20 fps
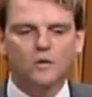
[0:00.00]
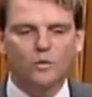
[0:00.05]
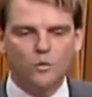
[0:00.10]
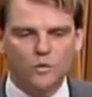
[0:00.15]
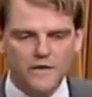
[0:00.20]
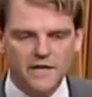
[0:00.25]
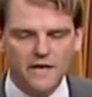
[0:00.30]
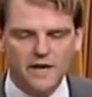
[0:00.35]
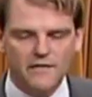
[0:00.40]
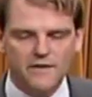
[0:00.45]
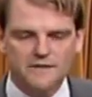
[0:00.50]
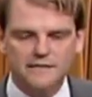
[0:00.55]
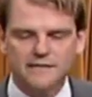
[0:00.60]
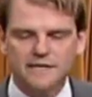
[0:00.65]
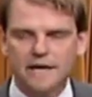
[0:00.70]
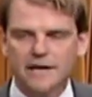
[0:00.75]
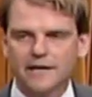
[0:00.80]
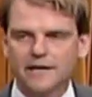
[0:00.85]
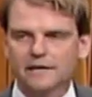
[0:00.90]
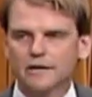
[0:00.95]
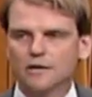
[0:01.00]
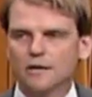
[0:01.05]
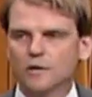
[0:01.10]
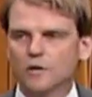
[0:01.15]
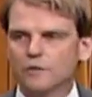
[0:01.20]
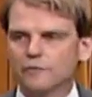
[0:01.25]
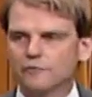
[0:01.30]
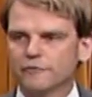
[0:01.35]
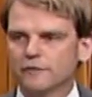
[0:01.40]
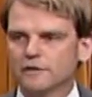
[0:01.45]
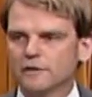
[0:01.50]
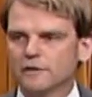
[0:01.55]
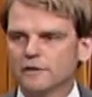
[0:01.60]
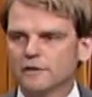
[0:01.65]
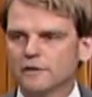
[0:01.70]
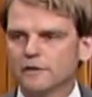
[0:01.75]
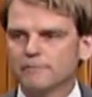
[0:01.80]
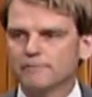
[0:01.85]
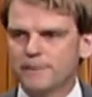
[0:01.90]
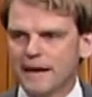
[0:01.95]
we on this side hope for
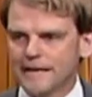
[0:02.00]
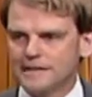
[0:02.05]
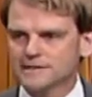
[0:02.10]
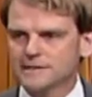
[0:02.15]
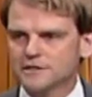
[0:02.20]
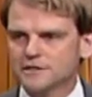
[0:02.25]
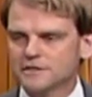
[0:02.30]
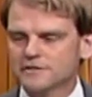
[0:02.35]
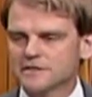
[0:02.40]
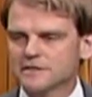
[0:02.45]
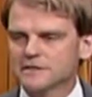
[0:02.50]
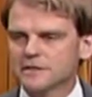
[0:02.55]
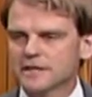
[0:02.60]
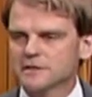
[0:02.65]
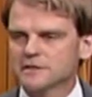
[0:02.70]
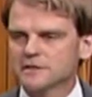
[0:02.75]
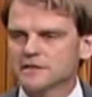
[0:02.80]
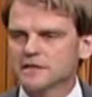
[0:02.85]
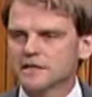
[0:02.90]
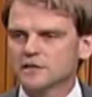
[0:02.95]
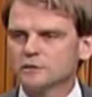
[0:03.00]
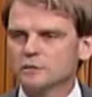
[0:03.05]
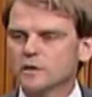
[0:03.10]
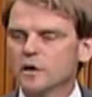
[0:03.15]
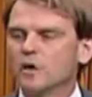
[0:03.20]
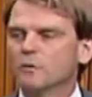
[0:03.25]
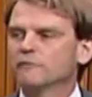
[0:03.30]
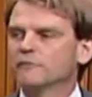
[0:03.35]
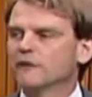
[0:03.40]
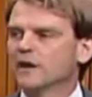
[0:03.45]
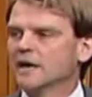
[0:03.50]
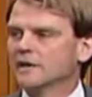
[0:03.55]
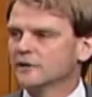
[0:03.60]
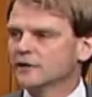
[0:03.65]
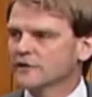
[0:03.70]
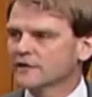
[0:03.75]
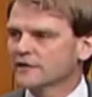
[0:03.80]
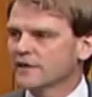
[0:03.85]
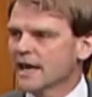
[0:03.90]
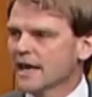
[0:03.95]
passage of this legislation. We hope for
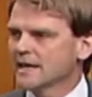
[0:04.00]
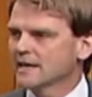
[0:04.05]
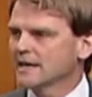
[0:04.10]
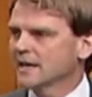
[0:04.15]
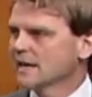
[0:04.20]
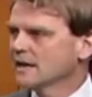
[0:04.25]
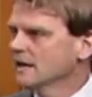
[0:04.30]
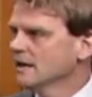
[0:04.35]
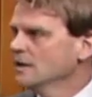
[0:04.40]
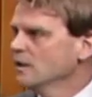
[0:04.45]
understanding.